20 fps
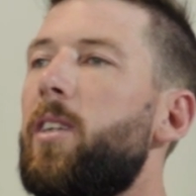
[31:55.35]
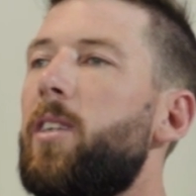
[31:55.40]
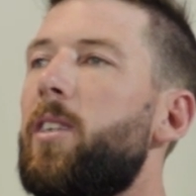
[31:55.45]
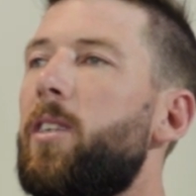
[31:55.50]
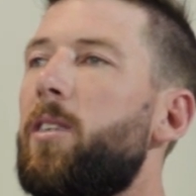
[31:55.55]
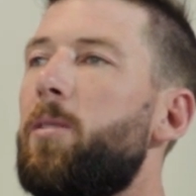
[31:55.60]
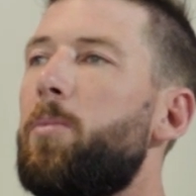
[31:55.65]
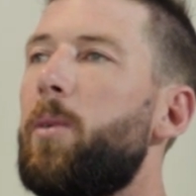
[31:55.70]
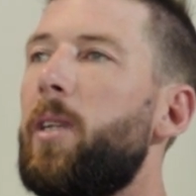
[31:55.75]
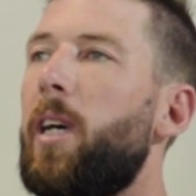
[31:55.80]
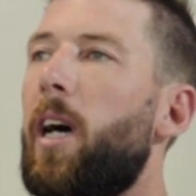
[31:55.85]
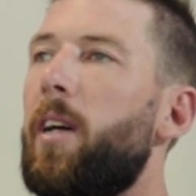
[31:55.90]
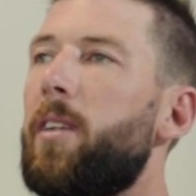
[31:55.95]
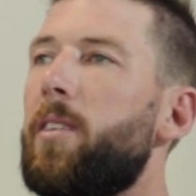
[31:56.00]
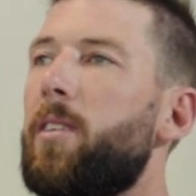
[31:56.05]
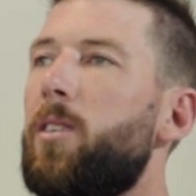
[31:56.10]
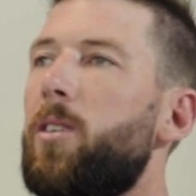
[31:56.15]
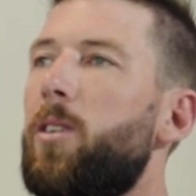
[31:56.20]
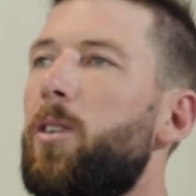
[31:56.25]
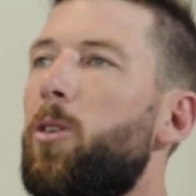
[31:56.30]
It'll just be
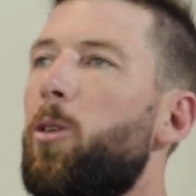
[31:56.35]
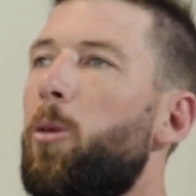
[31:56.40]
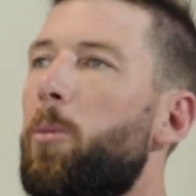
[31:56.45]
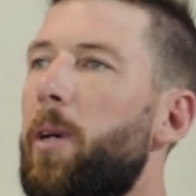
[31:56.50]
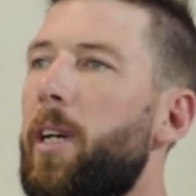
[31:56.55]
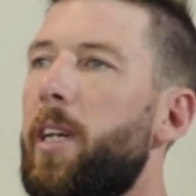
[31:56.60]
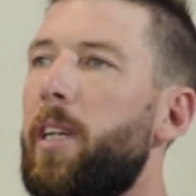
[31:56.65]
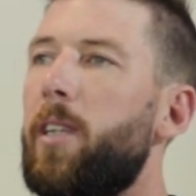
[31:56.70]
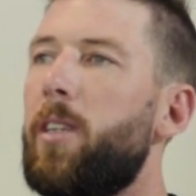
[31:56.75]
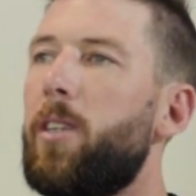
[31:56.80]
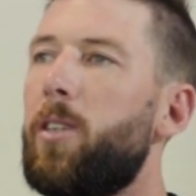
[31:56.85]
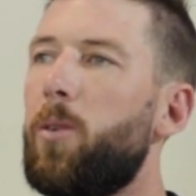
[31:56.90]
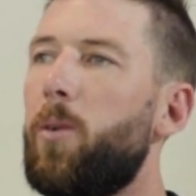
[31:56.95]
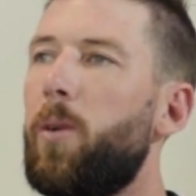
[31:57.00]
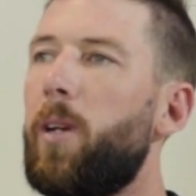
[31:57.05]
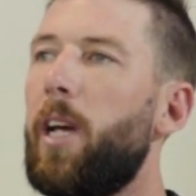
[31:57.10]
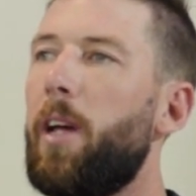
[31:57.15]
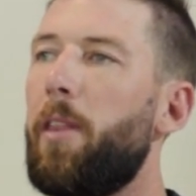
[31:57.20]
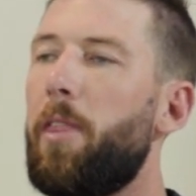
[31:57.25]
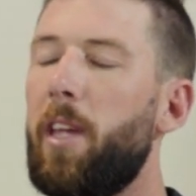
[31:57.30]
us two who'll be
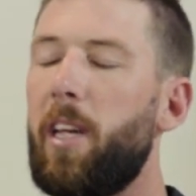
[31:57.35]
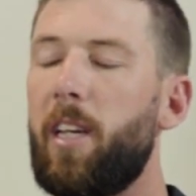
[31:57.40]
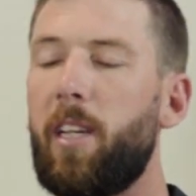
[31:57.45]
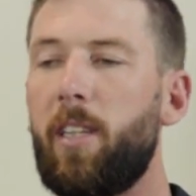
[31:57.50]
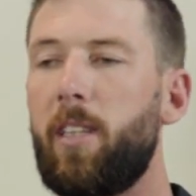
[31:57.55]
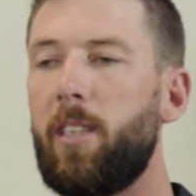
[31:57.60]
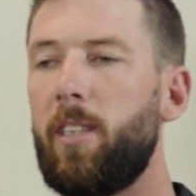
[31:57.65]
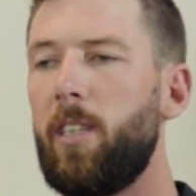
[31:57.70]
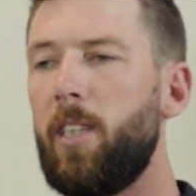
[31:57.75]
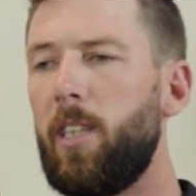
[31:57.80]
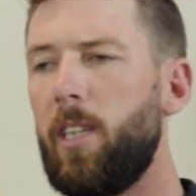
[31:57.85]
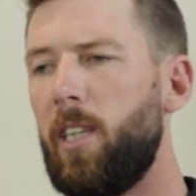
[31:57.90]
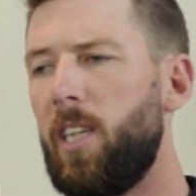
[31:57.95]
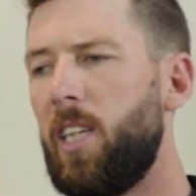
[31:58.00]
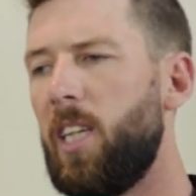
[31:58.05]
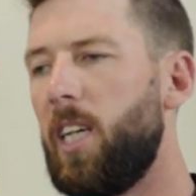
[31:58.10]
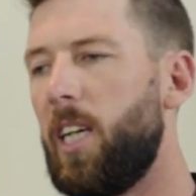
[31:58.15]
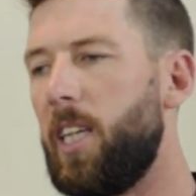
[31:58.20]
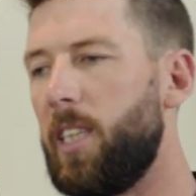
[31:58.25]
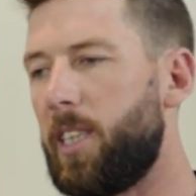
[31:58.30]
doing our thing
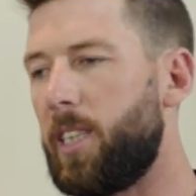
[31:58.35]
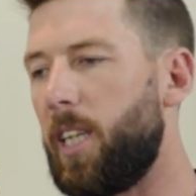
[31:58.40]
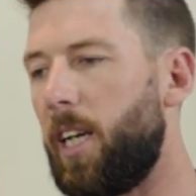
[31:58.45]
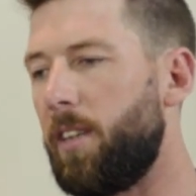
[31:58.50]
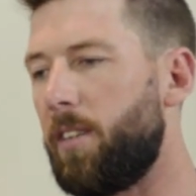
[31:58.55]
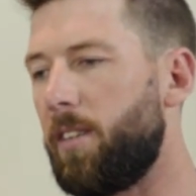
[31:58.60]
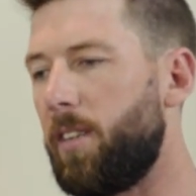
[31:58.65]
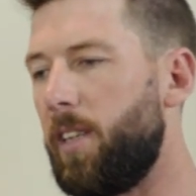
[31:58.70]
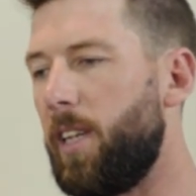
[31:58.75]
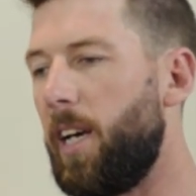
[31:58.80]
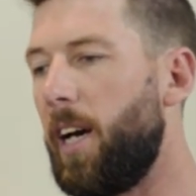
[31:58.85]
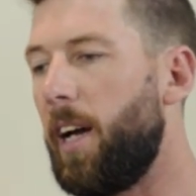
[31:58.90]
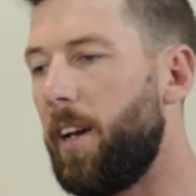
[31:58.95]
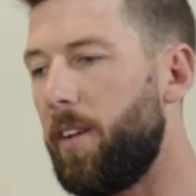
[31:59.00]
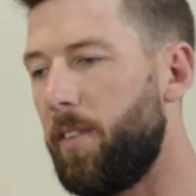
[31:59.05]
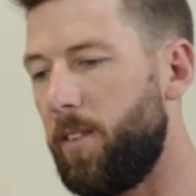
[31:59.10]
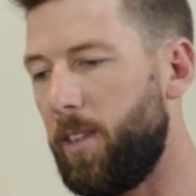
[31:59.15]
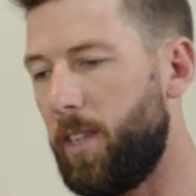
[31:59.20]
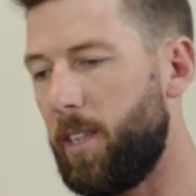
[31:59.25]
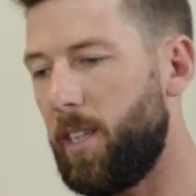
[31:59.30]
and chasing
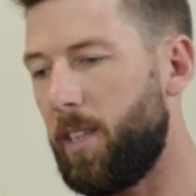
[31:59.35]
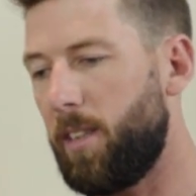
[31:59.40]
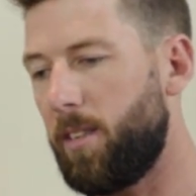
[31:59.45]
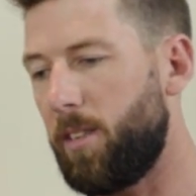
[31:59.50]
that really.